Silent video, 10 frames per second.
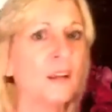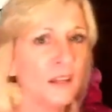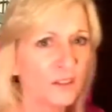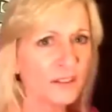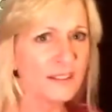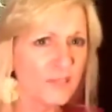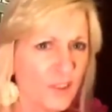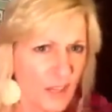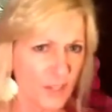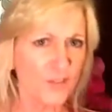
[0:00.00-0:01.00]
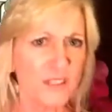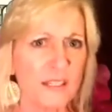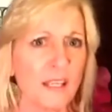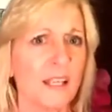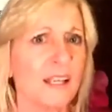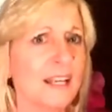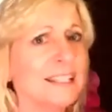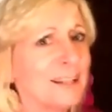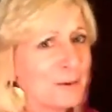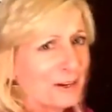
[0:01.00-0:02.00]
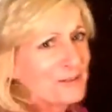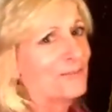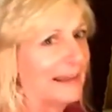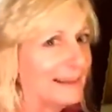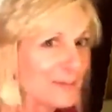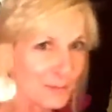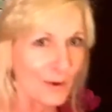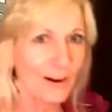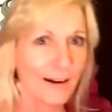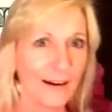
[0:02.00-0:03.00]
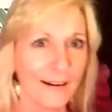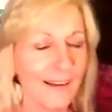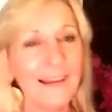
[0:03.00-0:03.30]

you're going to see if they're interested, and then we're going to find out more.